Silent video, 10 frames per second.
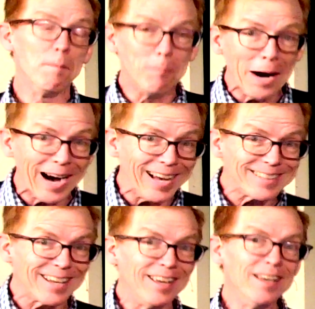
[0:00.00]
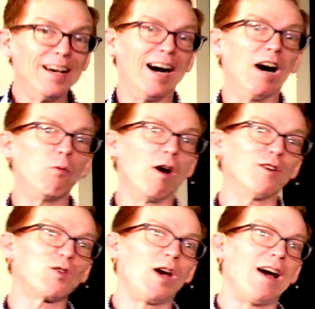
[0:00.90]
But we
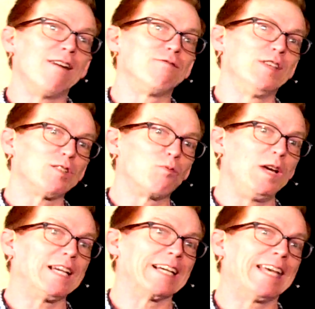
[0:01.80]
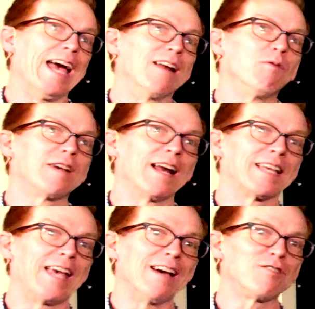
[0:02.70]
also have this week, again, we've got a
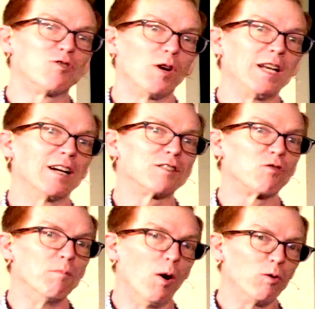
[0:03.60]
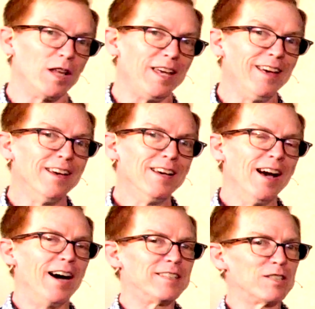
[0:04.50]
guest joining us remotely
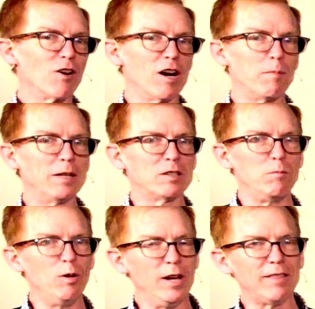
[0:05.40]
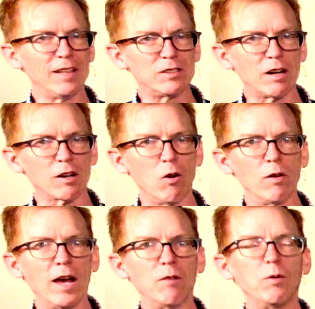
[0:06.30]
to talk about some unique things that are going
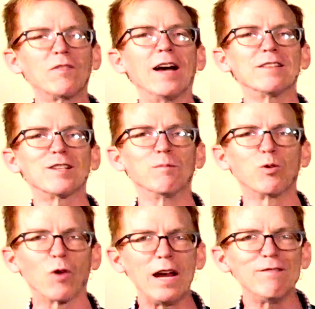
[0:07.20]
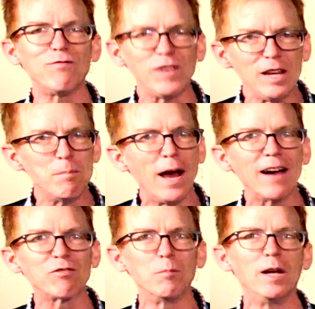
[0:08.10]
on. We've got some great
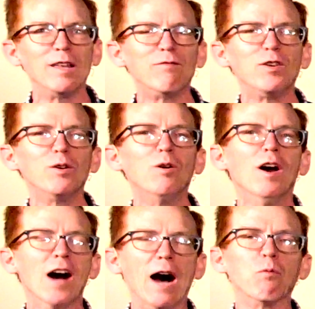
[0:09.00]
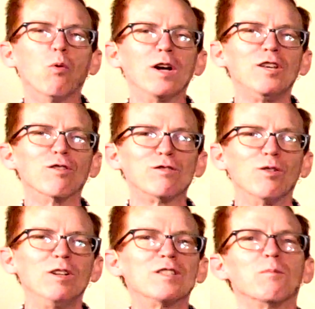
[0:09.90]
feedback from many of you on what you're
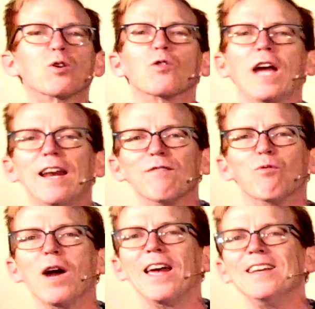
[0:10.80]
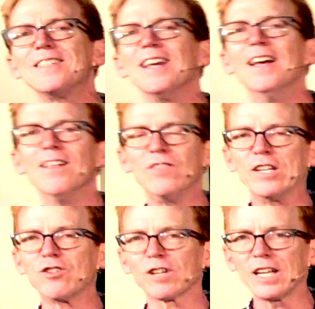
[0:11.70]
doing, some creative ways
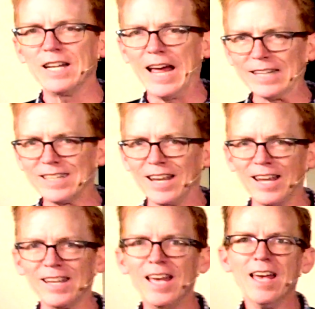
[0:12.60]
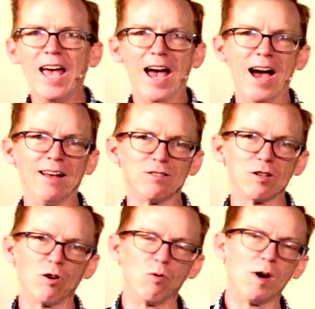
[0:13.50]
that you're connecting. And
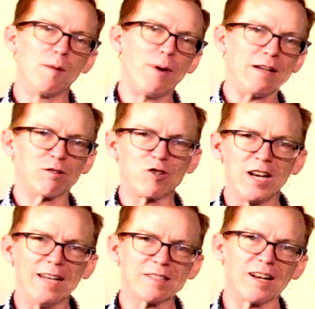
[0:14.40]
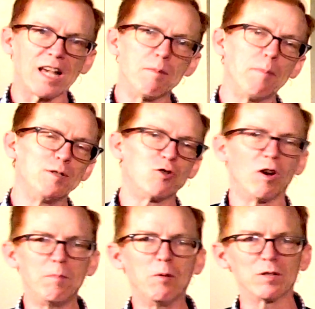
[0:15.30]
so Pastor Jeanette's going to come up and
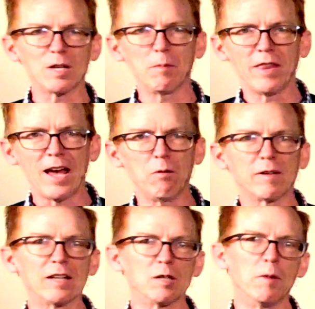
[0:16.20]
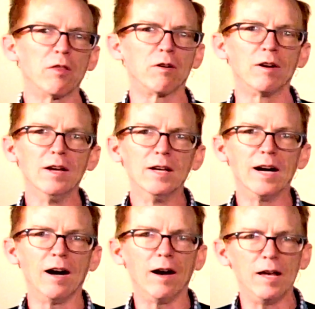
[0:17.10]
join me with some of that. We've got some other
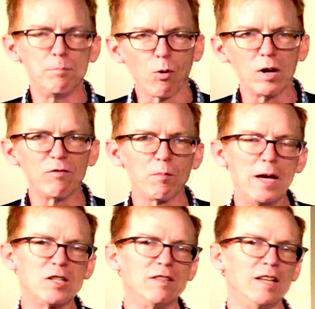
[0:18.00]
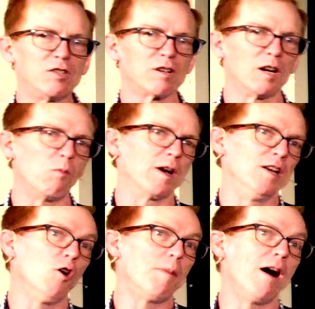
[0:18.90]
important information that you're going to want to
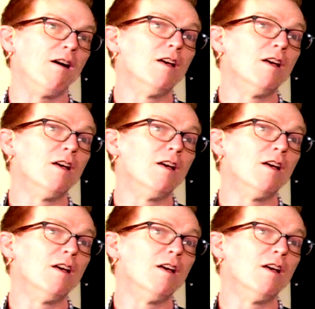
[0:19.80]
know about.